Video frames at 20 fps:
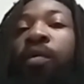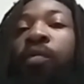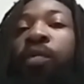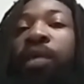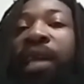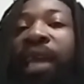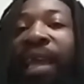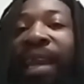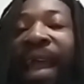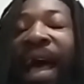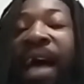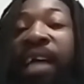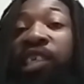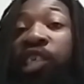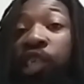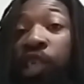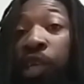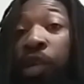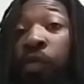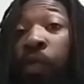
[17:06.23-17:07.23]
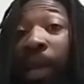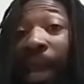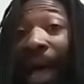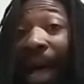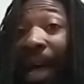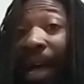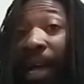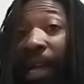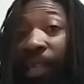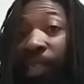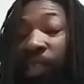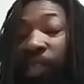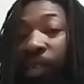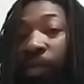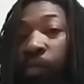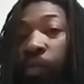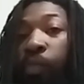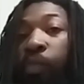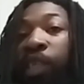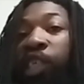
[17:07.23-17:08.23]
we cannot generalize
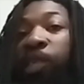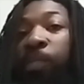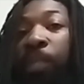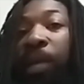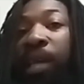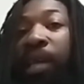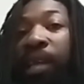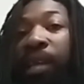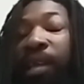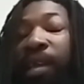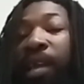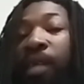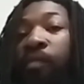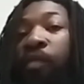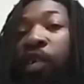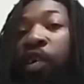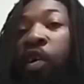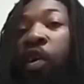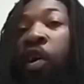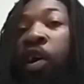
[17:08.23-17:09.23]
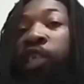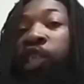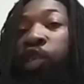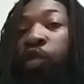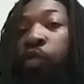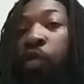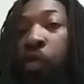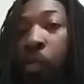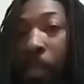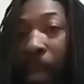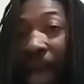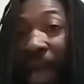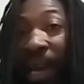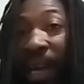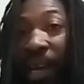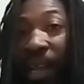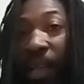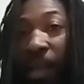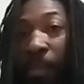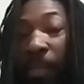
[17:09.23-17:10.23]
when we speak in regards to
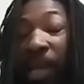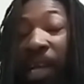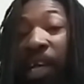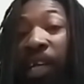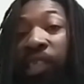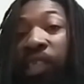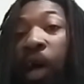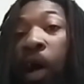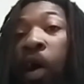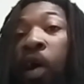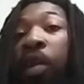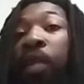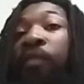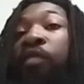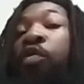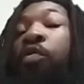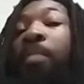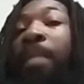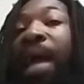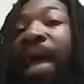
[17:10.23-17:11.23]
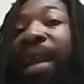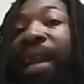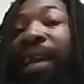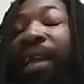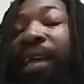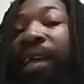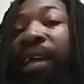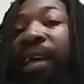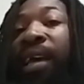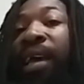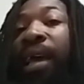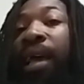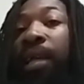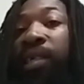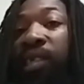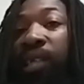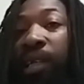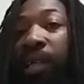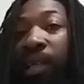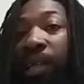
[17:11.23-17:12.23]
humanity because all of humanity
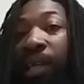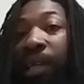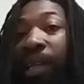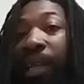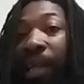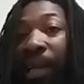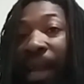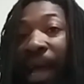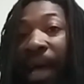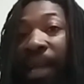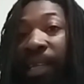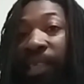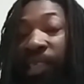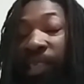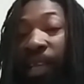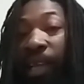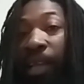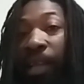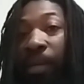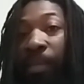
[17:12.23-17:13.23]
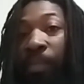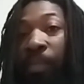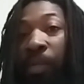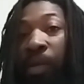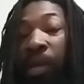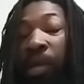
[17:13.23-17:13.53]
is clearly not the same.